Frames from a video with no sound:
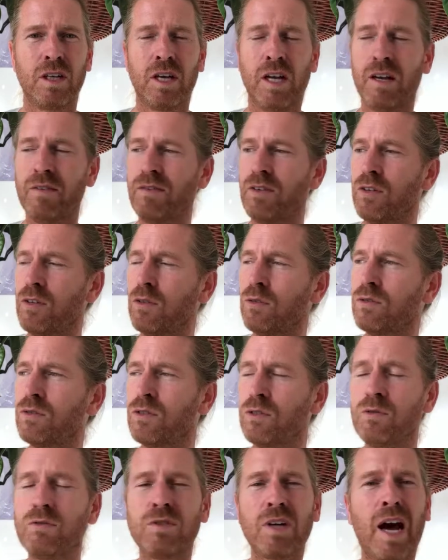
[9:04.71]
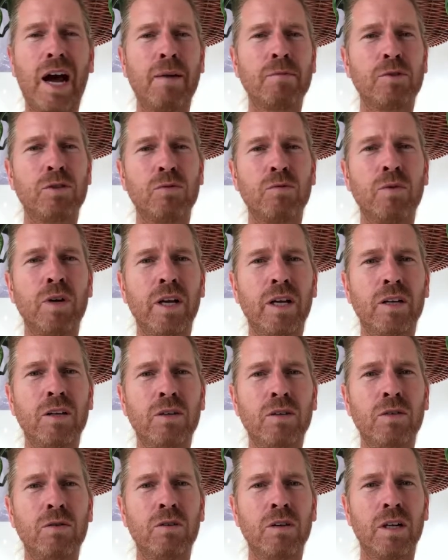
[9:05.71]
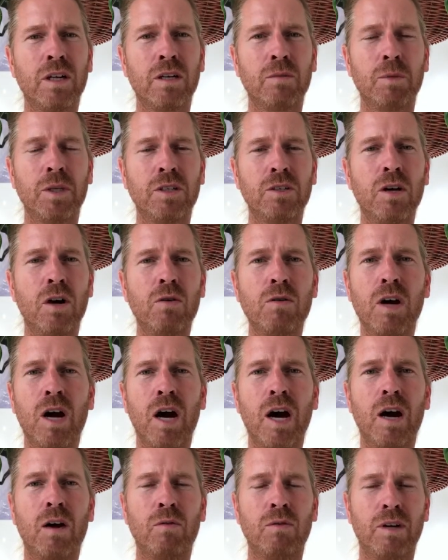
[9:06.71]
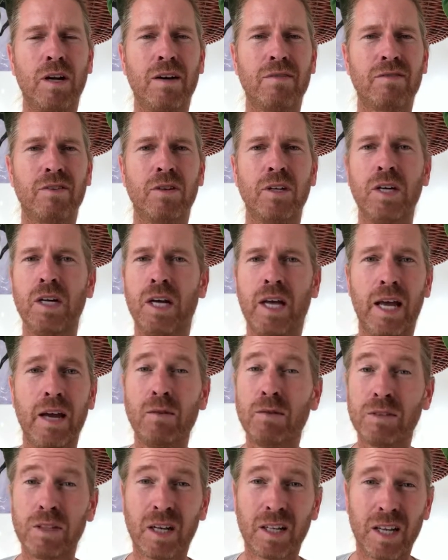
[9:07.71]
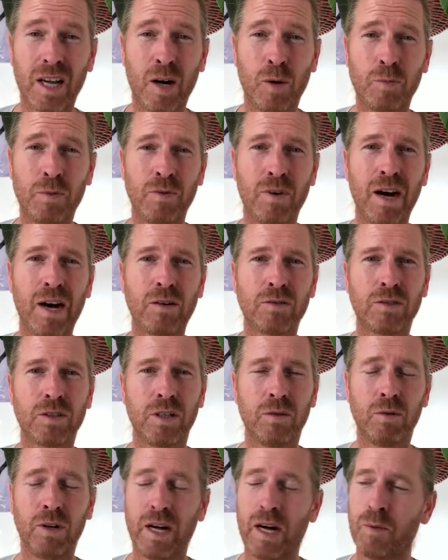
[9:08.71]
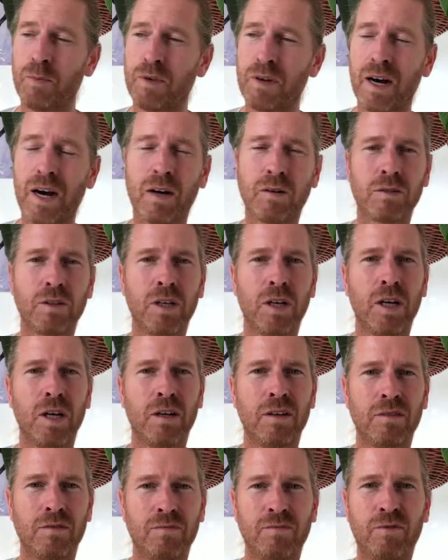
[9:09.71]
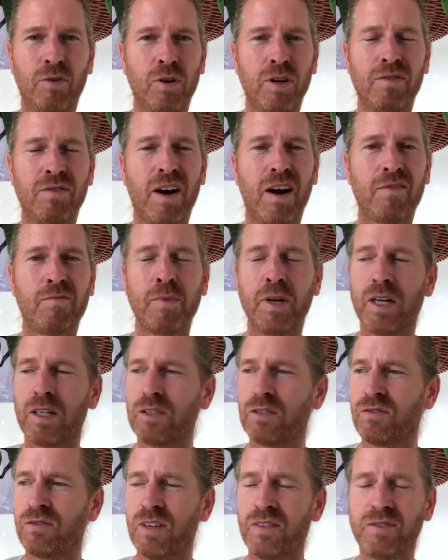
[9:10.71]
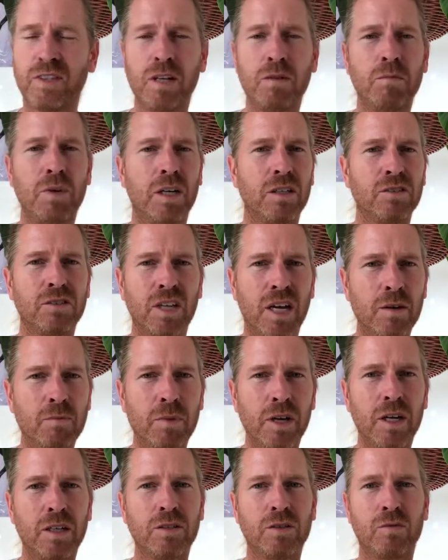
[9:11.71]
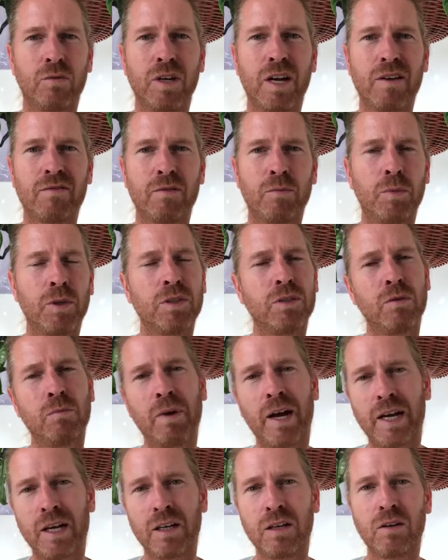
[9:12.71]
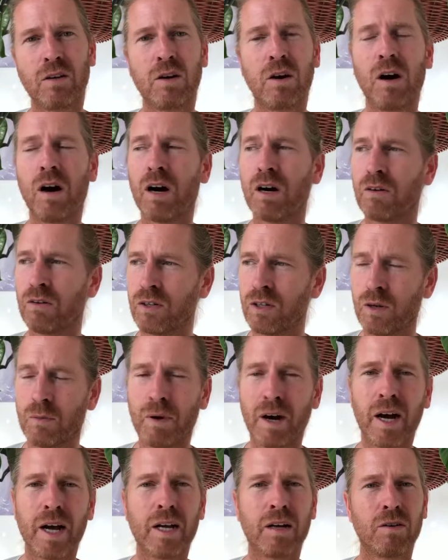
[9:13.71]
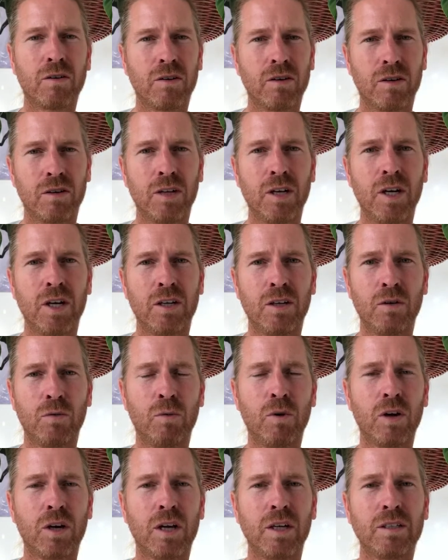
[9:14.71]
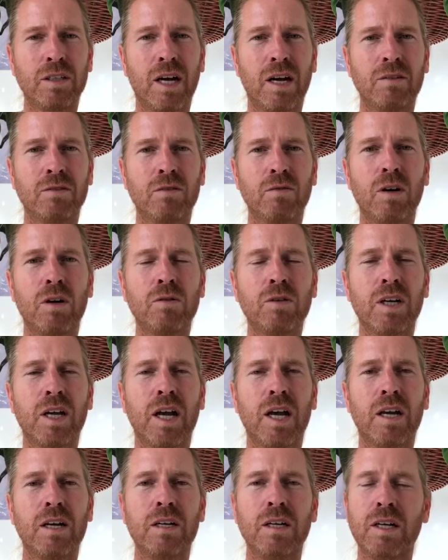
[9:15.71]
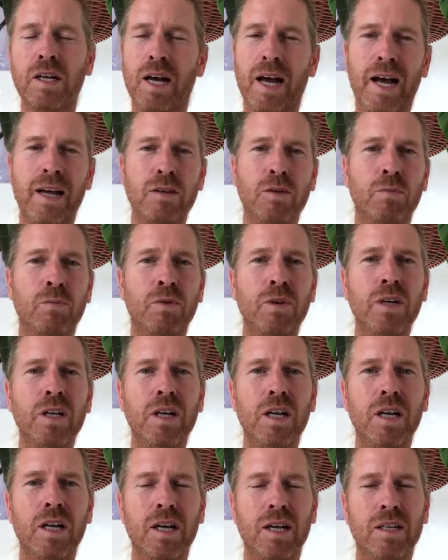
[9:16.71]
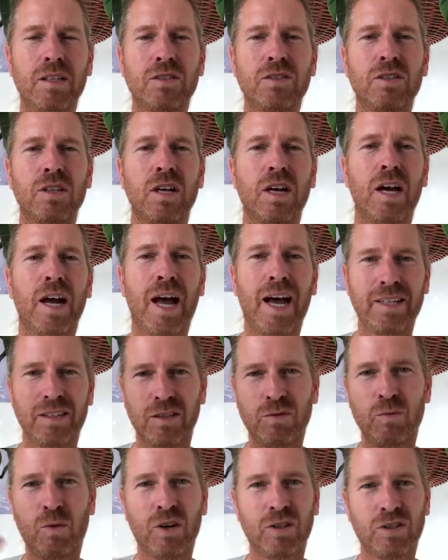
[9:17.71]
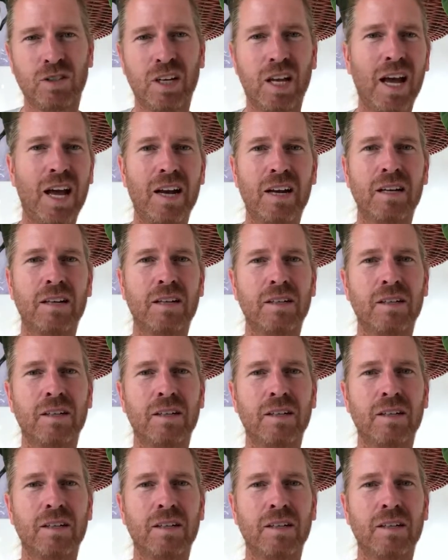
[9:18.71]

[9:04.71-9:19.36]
If you do 2 times a week, you do a little bit yoga or whatever, it will not help you out. It will help you out 45 minutes, 15 minutes, 10 minutes or whatever, but you're back in your car or on your bike, or you're walking down the road again, and your breathing is as it was again.